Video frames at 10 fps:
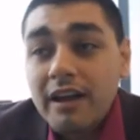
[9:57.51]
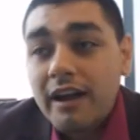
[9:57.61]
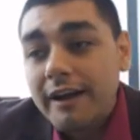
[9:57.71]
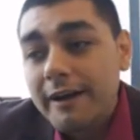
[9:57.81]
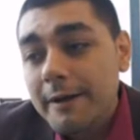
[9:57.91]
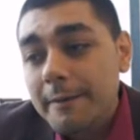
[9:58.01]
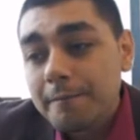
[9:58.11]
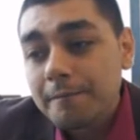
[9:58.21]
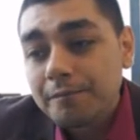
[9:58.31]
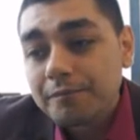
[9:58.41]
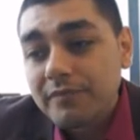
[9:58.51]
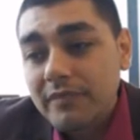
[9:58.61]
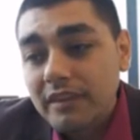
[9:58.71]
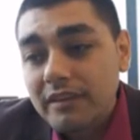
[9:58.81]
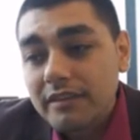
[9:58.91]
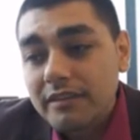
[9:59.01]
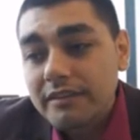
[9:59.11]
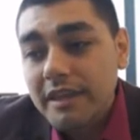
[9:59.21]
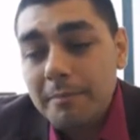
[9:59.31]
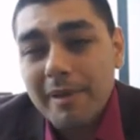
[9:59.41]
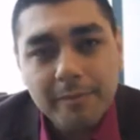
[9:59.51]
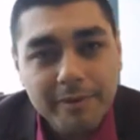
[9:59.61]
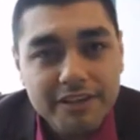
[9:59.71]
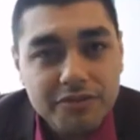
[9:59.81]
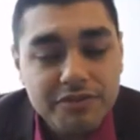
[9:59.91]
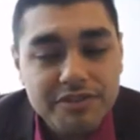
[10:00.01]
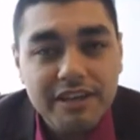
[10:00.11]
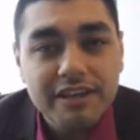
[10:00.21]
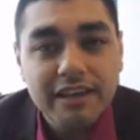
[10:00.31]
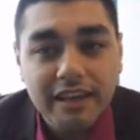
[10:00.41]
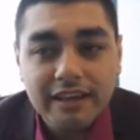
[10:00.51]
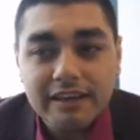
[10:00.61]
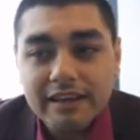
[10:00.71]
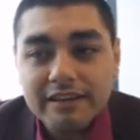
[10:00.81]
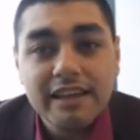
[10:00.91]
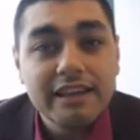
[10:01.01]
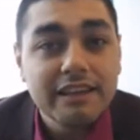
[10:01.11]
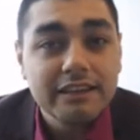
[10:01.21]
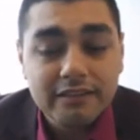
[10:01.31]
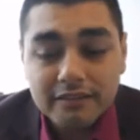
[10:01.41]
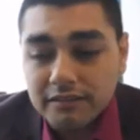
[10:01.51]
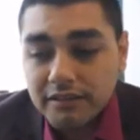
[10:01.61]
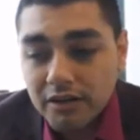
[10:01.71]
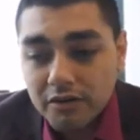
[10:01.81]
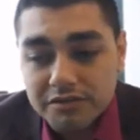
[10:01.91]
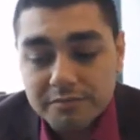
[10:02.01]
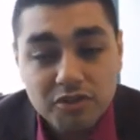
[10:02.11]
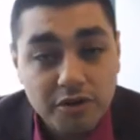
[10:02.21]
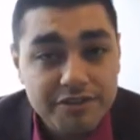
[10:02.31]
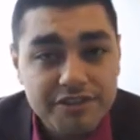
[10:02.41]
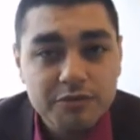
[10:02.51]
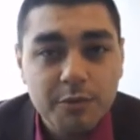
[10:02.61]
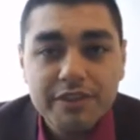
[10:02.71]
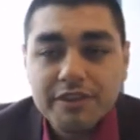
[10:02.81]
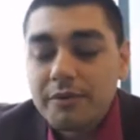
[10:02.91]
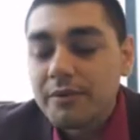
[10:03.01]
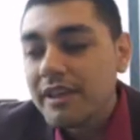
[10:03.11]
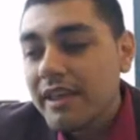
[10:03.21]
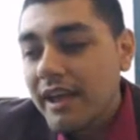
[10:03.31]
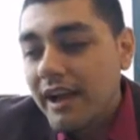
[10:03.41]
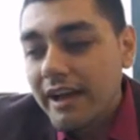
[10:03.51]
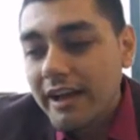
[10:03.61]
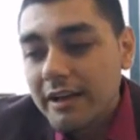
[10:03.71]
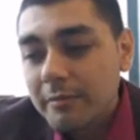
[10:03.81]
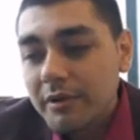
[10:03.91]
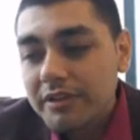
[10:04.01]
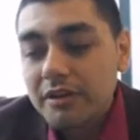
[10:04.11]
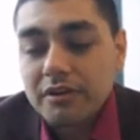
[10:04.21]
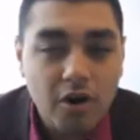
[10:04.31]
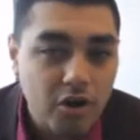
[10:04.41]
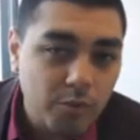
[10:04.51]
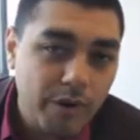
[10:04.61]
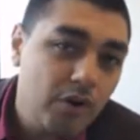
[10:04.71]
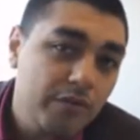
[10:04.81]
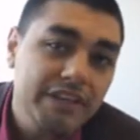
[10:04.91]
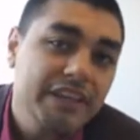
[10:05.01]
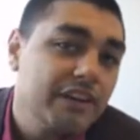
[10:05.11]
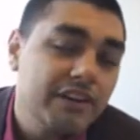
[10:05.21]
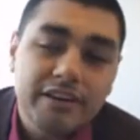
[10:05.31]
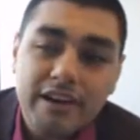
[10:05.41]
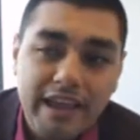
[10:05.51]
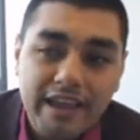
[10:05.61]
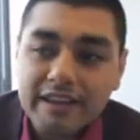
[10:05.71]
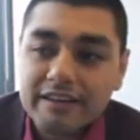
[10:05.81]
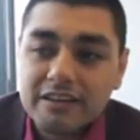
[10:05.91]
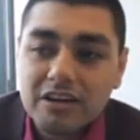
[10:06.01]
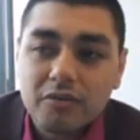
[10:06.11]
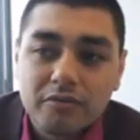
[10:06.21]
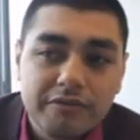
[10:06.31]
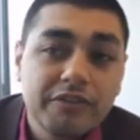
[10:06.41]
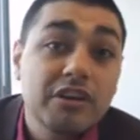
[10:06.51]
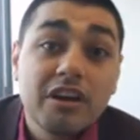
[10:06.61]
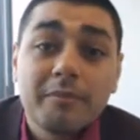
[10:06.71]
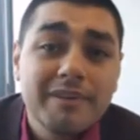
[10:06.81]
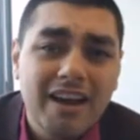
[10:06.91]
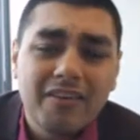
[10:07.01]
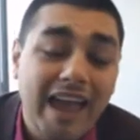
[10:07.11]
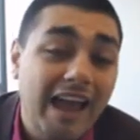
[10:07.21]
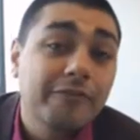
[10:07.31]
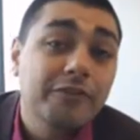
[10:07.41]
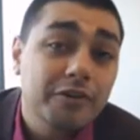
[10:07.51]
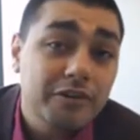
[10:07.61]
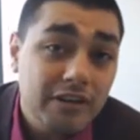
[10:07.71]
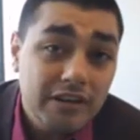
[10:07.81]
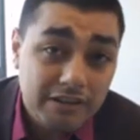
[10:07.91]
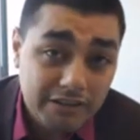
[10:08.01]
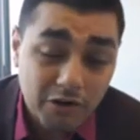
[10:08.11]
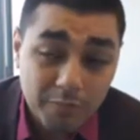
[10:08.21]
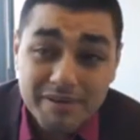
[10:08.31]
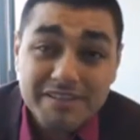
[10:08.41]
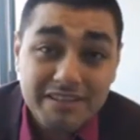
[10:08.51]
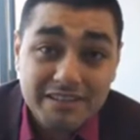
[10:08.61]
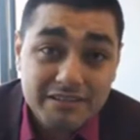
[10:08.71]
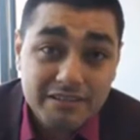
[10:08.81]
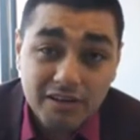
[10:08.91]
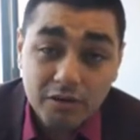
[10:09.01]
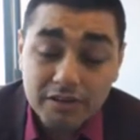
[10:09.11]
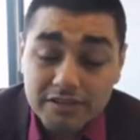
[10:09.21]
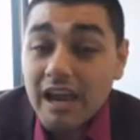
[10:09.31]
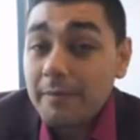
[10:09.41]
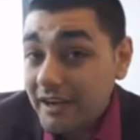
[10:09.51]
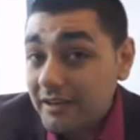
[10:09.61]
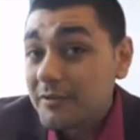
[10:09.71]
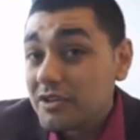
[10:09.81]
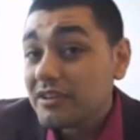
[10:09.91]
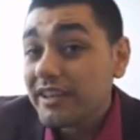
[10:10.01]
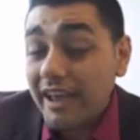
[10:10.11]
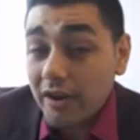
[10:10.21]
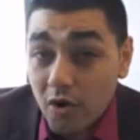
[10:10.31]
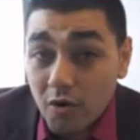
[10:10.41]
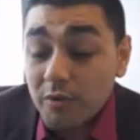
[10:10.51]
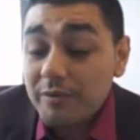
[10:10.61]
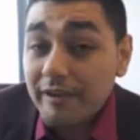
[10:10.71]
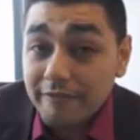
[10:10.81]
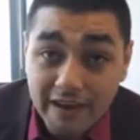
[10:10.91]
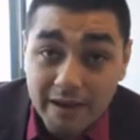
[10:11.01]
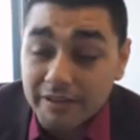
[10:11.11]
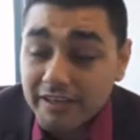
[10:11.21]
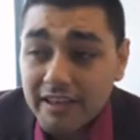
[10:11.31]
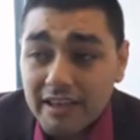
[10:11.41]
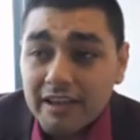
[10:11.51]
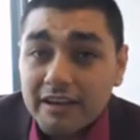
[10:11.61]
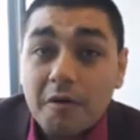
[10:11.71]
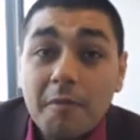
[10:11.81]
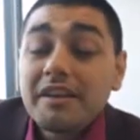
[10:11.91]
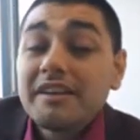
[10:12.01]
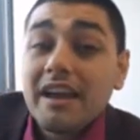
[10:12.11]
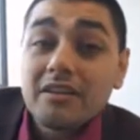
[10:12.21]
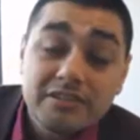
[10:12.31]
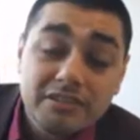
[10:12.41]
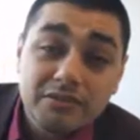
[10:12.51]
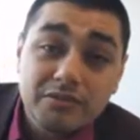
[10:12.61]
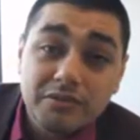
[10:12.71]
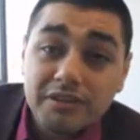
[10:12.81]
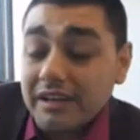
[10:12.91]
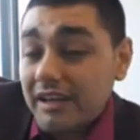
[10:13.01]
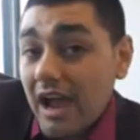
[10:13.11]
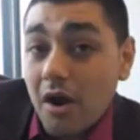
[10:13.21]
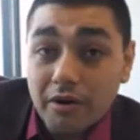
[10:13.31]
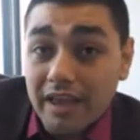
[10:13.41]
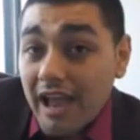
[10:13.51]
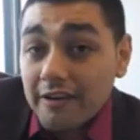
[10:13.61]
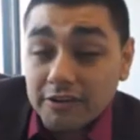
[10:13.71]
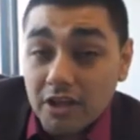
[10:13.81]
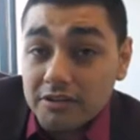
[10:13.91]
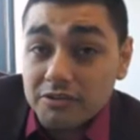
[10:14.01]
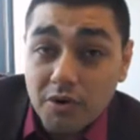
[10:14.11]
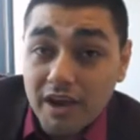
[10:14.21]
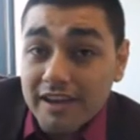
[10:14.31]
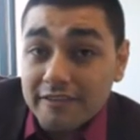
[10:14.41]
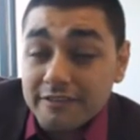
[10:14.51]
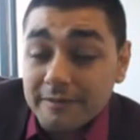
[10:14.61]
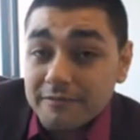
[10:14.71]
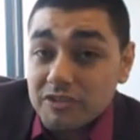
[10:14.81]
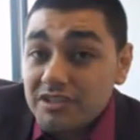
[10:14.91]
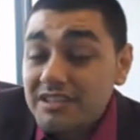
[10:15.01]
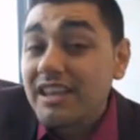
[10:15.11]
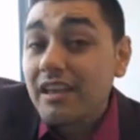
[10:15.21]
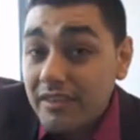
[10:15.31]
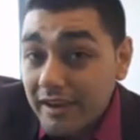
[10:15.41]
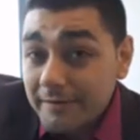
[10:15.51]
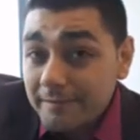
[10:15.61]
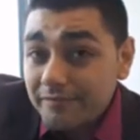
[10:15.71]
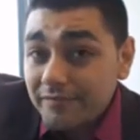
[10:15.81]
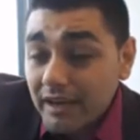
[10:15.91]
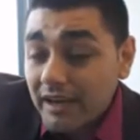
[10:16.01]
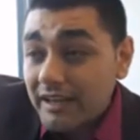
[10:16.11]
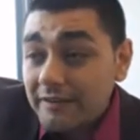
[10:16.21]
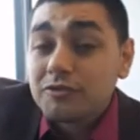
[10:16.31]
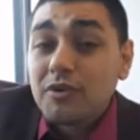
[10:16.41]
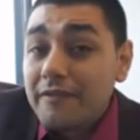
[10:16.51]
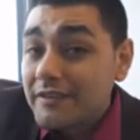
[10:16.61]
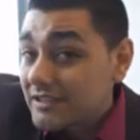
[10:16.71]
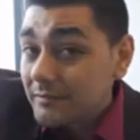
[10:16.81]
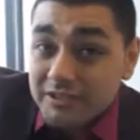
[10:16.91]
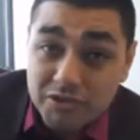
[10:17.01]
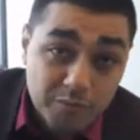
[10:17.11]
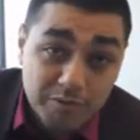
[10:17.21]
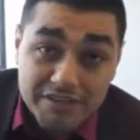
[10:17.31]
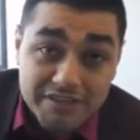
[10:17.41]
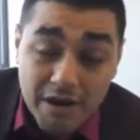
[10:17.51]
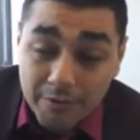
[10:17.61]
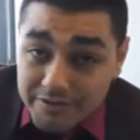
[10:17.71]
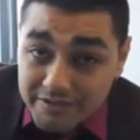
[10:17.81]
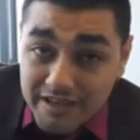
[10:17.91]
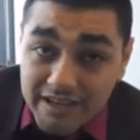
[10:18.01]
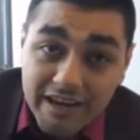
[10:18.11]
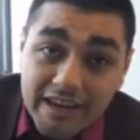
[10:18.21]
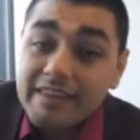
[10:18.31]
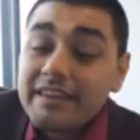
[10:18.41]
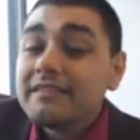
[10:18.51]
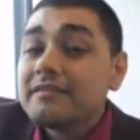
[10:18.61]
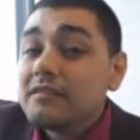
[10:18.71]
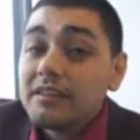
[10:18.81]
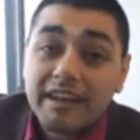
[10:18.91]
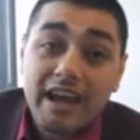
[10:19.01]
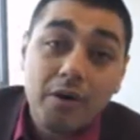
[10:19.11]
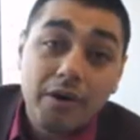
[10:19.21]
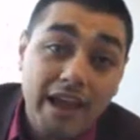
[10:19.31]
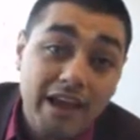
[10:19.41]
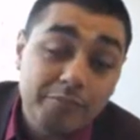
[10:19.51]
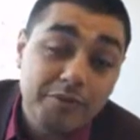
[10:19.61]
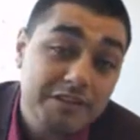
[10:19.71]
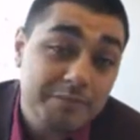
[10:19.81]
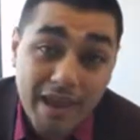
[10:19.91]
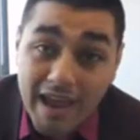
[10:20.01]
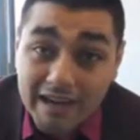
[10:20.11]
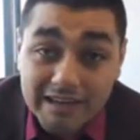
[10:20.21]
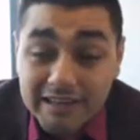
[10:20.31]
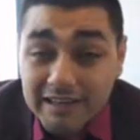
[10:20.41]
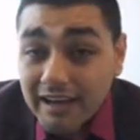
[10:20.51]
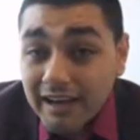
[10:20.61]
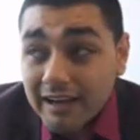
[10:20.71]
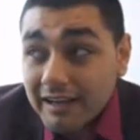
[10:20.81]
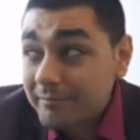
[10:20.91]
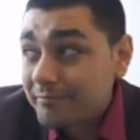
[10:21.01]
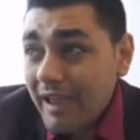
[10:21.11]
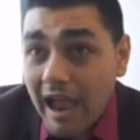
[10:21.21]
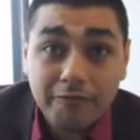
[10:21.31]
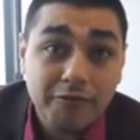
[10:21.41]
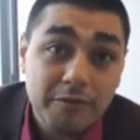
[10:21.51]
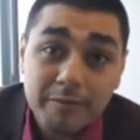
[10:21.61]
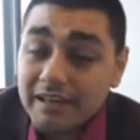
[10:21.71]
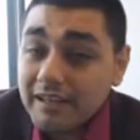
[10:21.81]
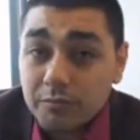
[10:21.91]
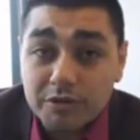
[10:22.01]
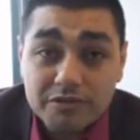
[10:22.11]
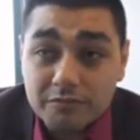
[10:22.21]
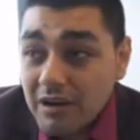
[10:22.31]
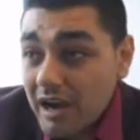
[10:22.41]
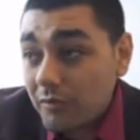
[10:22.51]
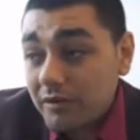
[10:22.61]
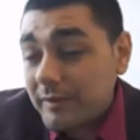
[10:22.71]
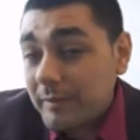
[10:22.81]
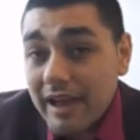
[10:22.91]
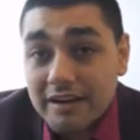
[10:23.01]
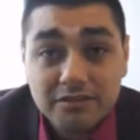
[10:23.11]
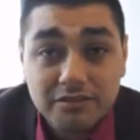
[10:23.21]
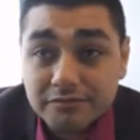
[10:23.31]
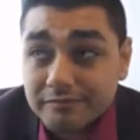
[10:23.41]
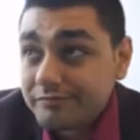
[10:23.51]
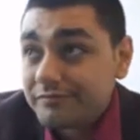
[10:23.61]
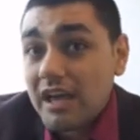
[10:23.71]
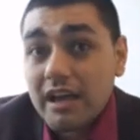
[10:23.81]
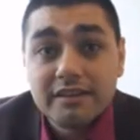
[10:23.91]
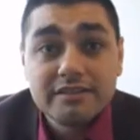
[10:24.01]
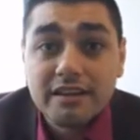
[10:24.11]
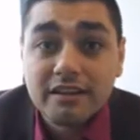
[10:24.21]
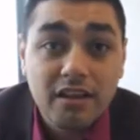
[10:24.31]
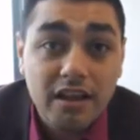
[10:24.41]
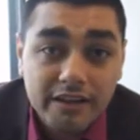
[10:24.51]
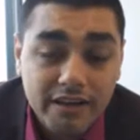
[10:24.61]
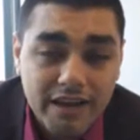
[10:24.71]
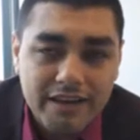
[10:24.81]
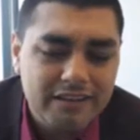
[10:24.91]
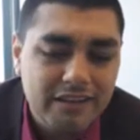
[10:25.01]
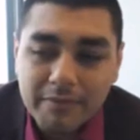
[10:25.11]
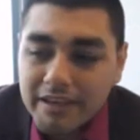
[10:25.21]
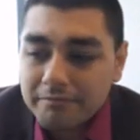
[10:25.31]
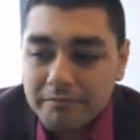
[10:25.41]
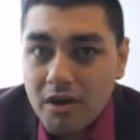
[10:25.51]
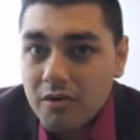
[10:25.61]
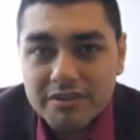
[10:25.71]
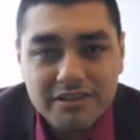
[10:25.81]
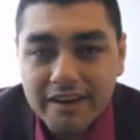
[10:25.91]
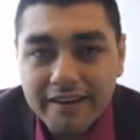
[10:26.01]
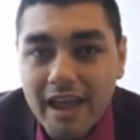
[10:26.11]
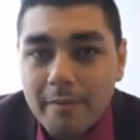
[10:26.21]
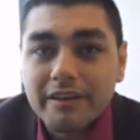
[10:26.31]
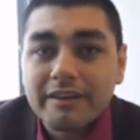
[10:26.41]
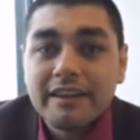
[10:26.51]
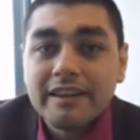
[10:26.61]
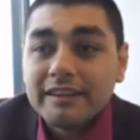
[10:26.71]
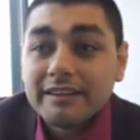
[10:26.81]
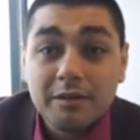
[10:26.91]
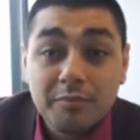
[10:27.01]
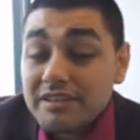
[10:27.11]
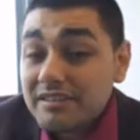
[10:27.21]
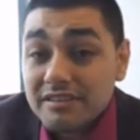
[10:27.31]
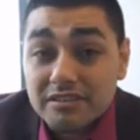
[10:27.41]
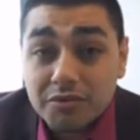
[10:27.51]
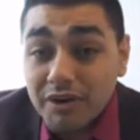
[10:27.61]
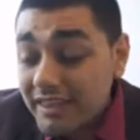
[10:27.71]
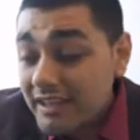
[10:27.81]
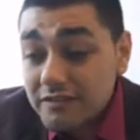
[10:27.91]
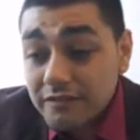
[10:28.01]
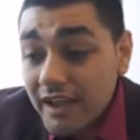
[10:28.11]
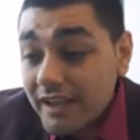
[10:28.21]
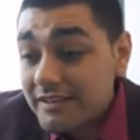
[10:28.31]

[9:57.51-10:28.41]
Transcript: Um, they may be interested in in getting you know some services with you, uh, but they're all the way over here. And you know if you can come down after you know business, you know the time that I'm usually at home with my family, come on down to an hour and a half long drive just to get there. Uh, if is going to be two plus hours, and then an hour and a half plus back uh, after the meeting, which I wouldn't be back till 9, 10 o'clock at night. I'm like, no, it's not going to happen. The business is great. That's fine.